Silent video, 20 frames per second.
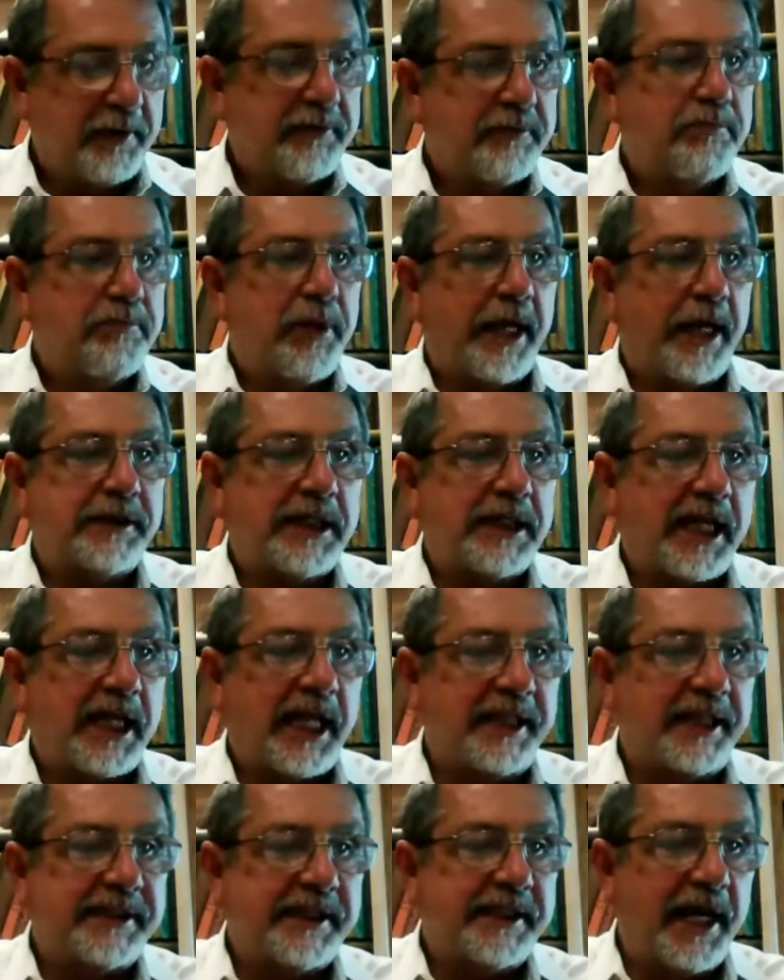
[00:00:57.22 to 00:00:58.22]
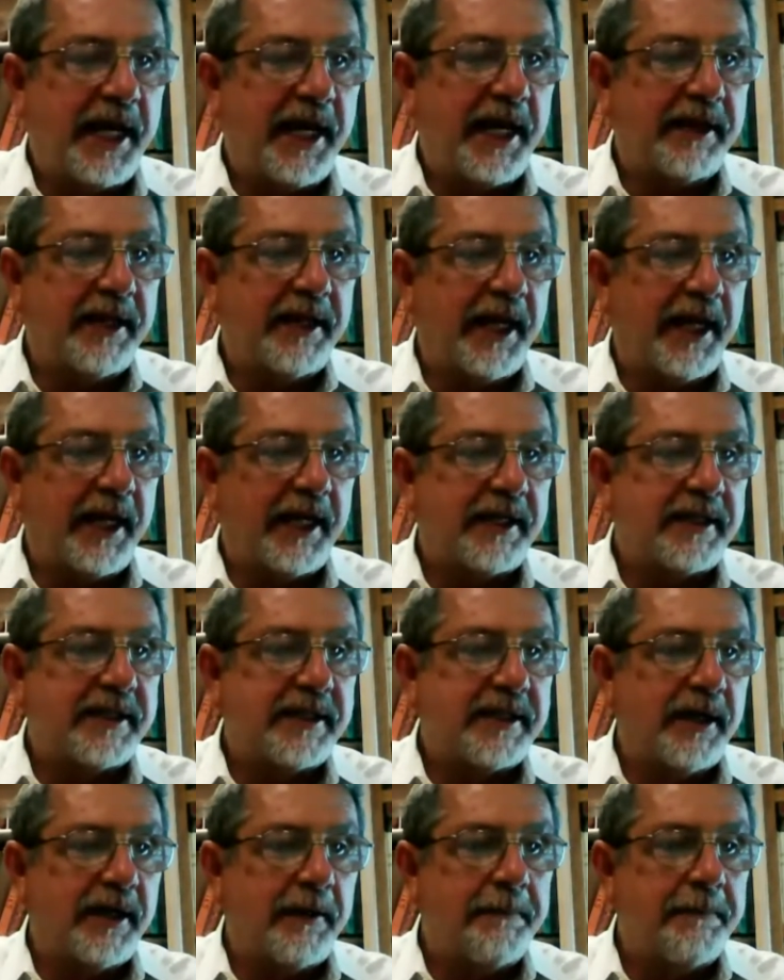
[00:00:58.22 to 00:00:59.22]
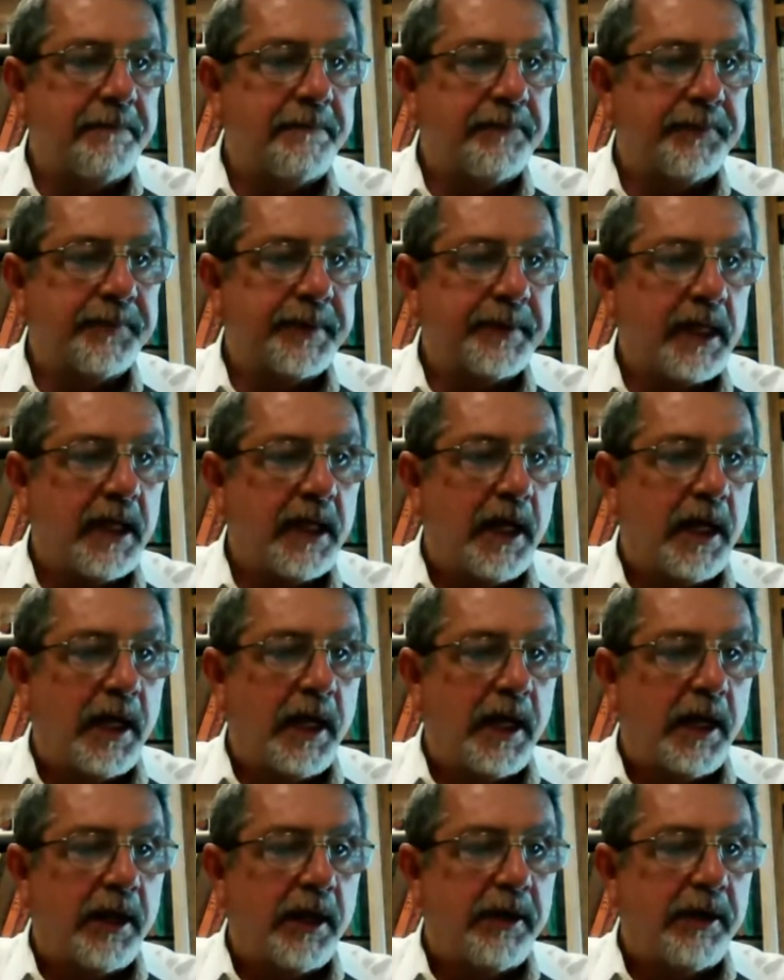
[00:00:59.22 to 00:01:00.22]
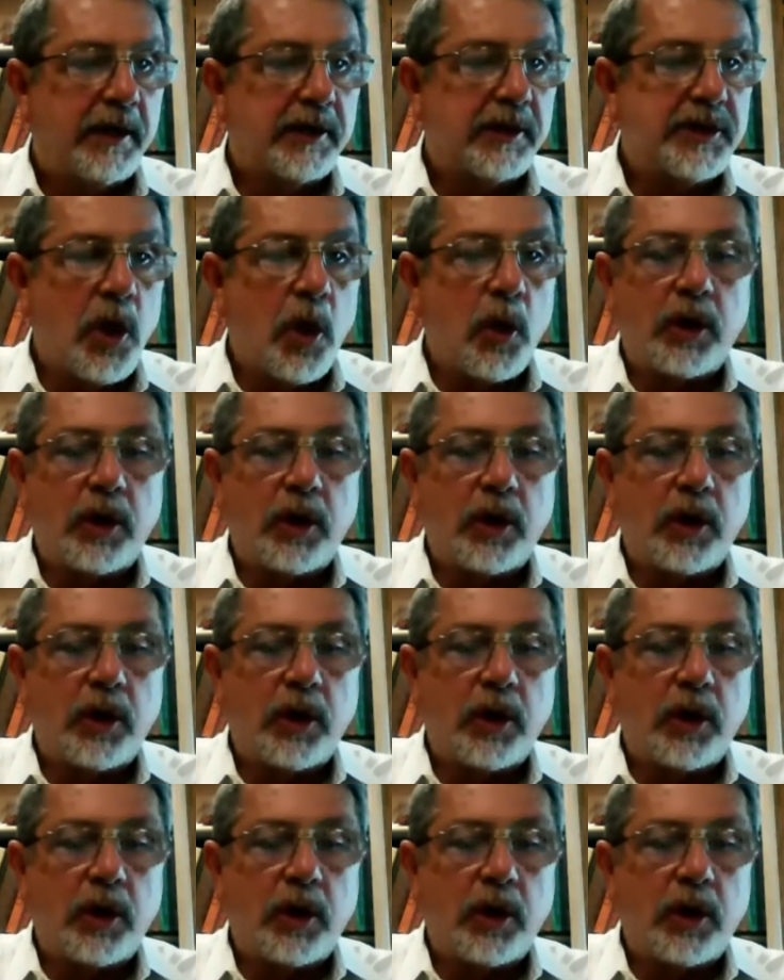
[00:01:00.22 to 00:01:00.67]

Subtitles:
Basically saying that there's no